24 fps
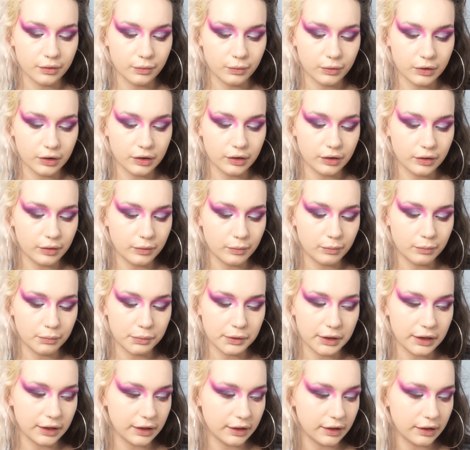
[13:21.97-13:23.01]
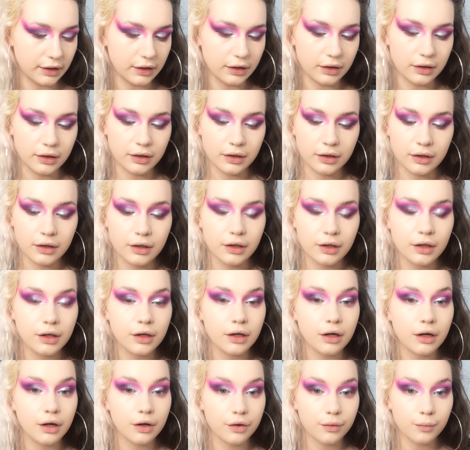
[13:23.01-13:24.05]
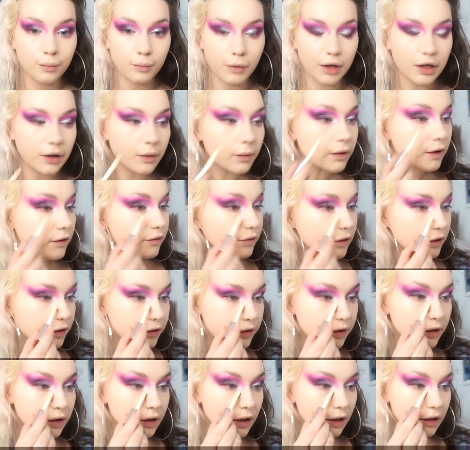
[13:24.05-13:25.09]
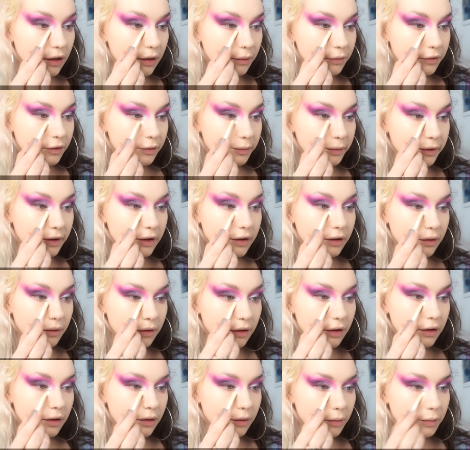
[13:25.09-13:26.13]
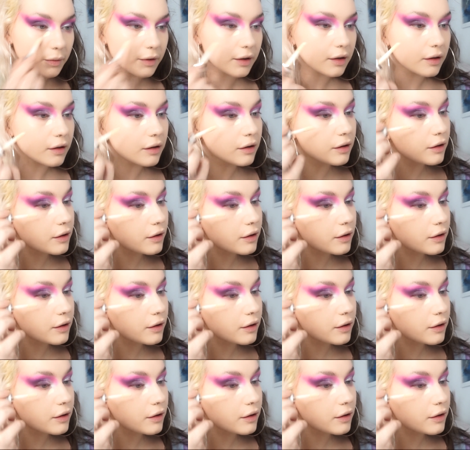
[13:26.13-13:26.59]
one by Makeup Revolution, and I'm just putting a little bit